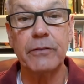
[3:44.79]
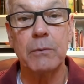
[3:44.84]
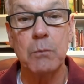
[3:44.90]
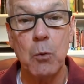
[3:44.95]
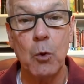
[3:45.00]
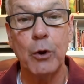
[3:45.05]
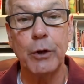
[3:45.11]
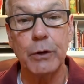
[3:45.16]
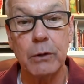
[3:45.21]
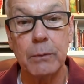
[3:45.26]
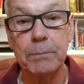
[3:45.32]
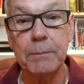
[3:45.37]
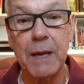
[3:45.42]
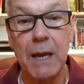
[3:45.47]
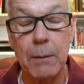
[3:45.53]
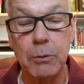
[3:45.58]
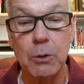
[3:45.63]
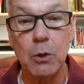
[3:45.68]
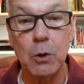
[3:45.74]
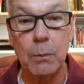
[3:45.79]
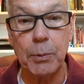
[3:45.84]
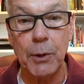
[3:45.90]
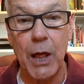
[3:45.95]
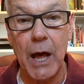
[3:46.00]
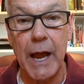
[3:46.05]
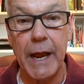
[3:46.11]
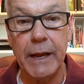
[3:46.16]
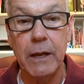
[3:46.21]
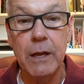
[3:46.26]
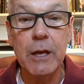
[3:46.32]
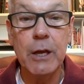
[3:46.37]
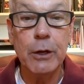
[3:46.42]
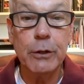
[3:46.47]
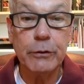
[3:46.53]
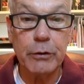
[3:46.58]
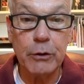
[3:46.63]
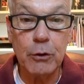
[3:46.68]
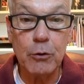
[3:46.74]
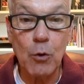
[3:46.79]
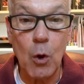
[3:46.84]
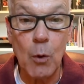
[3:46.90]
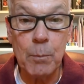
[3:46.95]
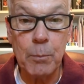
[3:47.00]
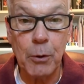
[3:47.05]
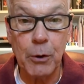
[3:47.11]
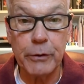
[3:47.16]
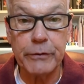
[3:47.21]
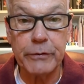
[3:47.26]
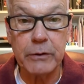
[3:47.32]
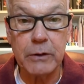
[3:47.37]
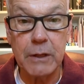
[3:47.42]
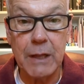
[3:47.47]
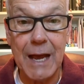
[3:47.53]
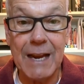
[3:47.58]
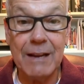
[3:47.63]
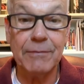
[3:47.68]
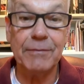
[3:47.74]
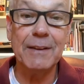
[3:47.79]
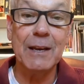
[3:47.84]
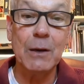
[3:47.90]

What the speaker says: the more you'll be able to apply to your own personal life.